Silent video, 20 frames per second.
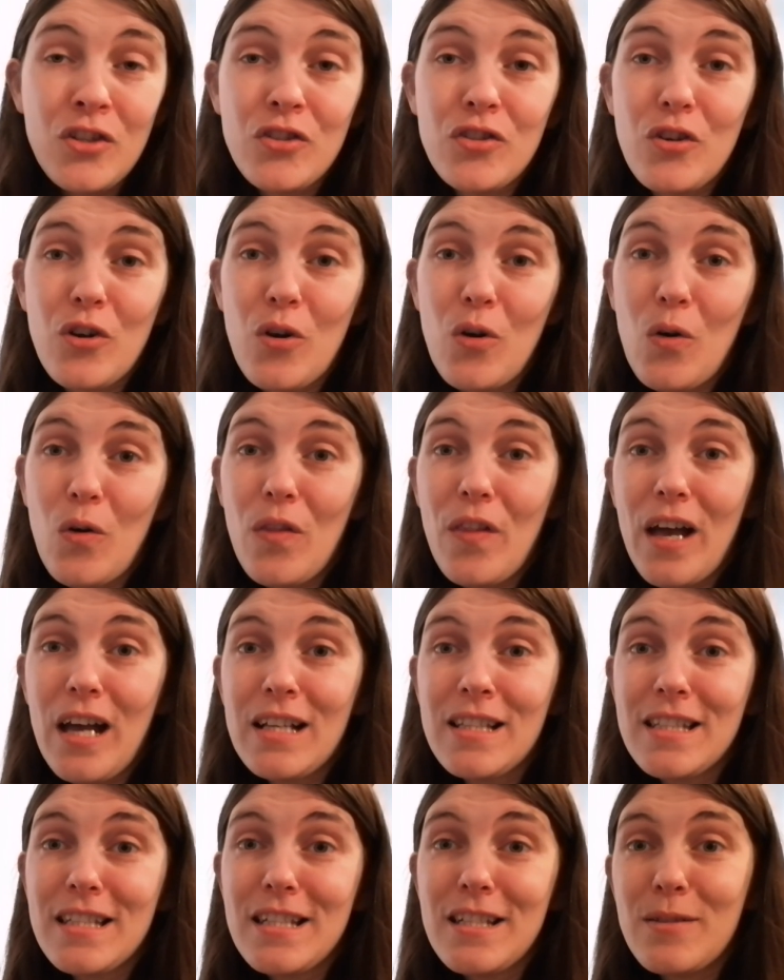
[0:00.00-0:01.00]
So
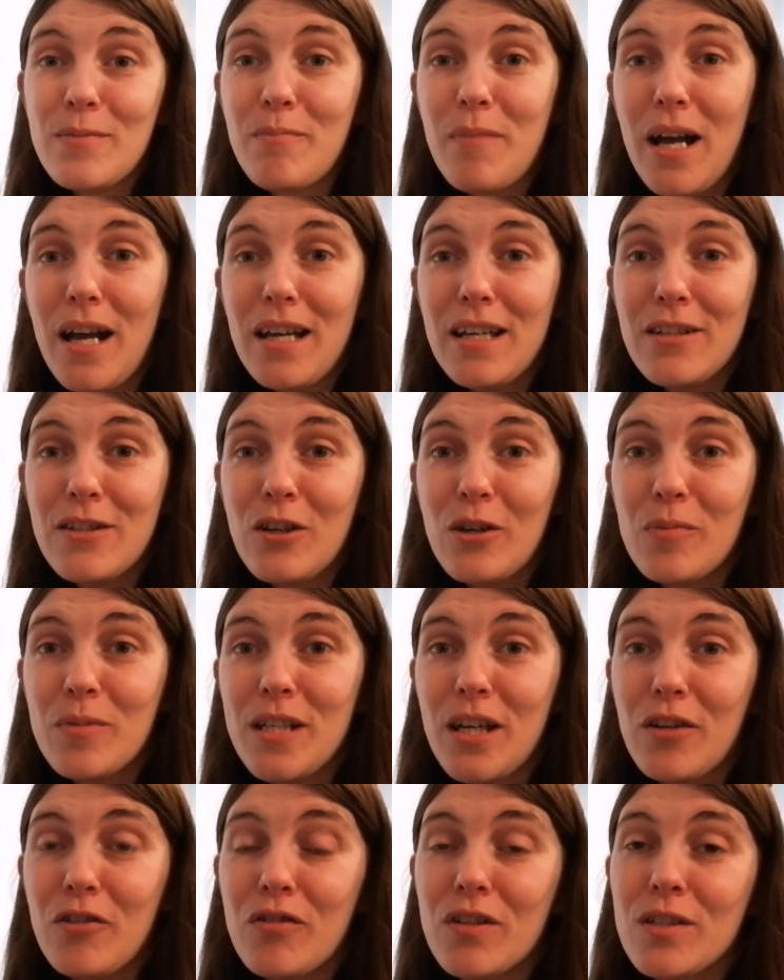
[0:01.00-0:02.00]
that is my top
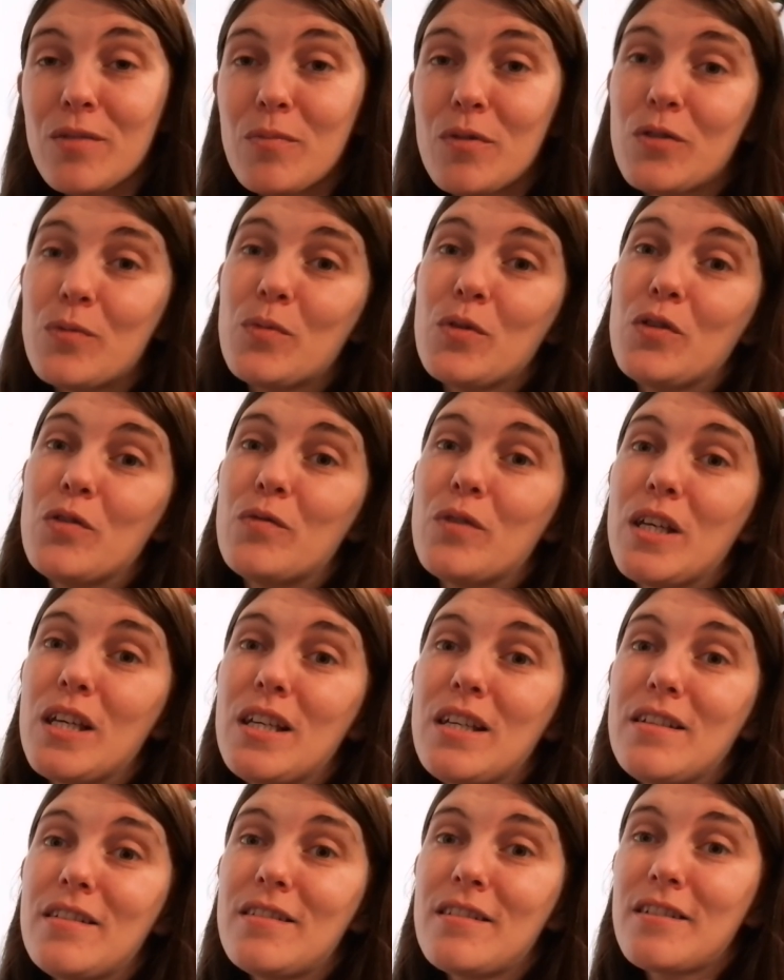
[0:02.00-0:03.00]
10 Christmas
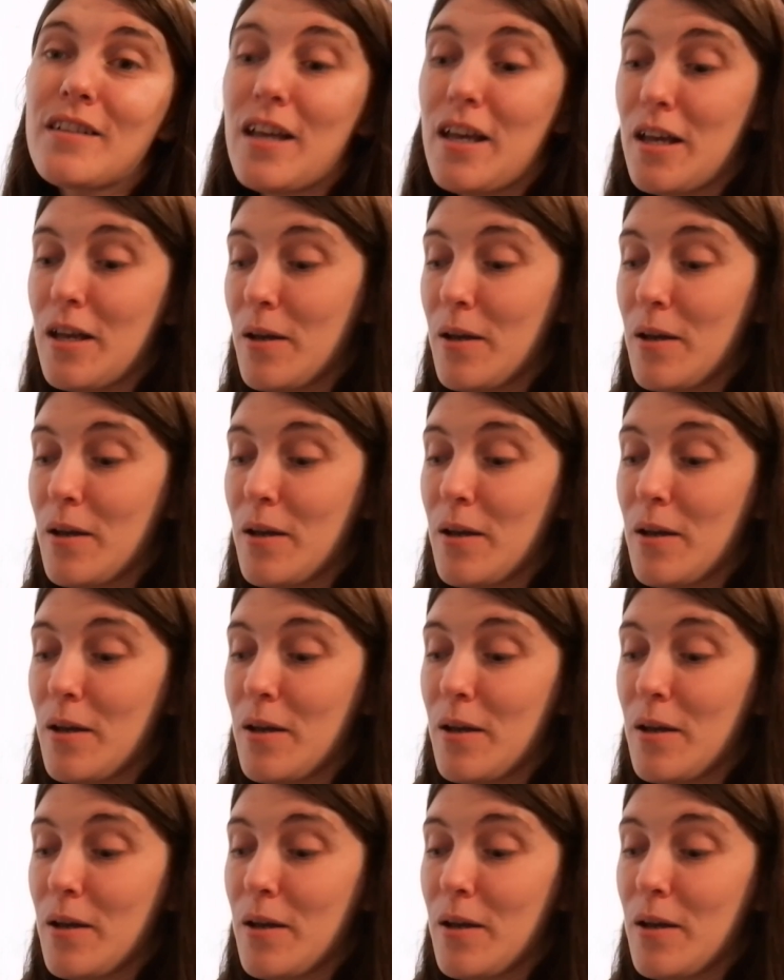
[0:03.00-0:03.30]
movies.